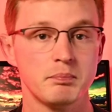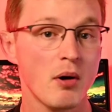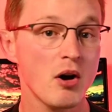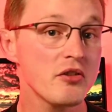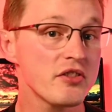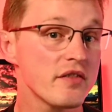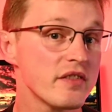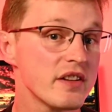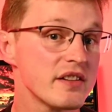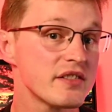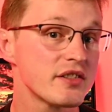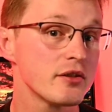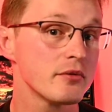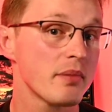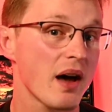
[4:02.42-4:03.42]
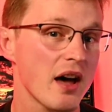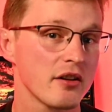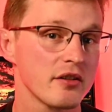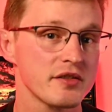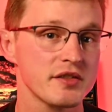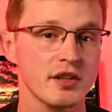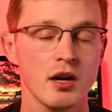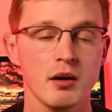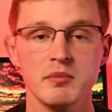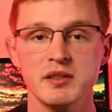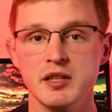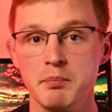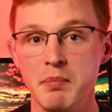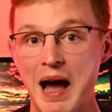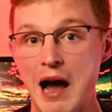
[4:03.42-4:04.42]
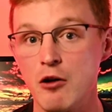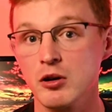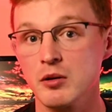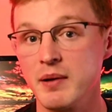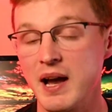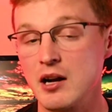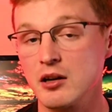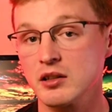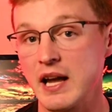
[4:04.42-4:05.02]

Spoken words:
Both of these two paddles come in the power paddle